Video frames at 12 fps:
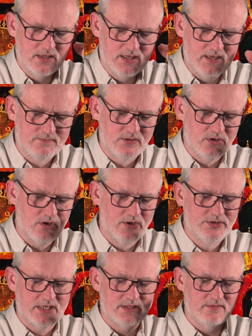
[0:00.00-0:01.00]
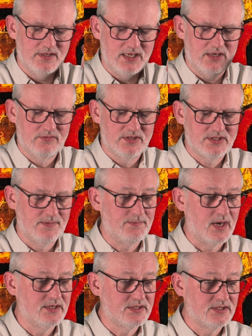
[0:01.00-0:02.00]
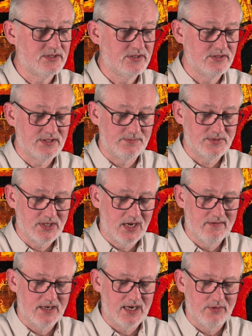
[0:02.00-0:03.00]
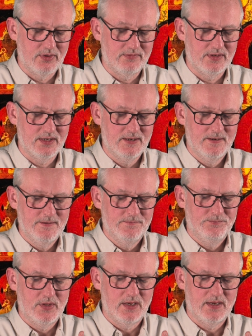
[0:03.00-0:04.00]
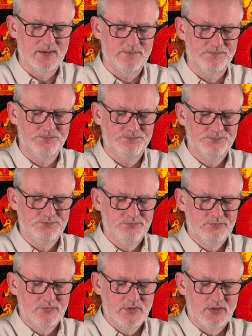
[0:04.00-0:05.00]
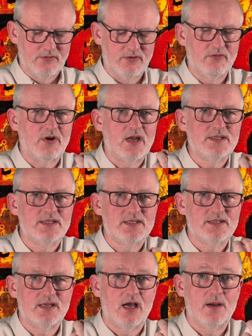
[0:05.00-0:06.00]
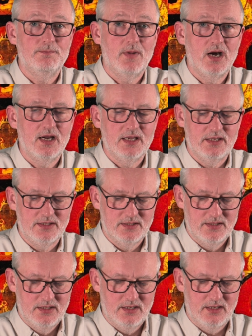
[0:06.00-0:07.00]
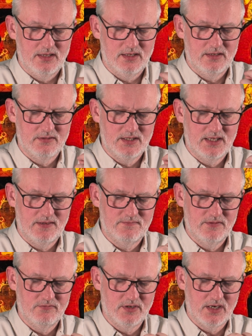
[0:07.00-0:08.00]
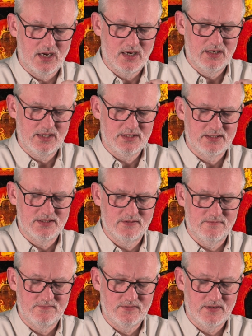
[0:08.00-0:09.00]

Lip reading: given the context of the ignorance that binds us to samsara, however, there arises in our mind, given regardless of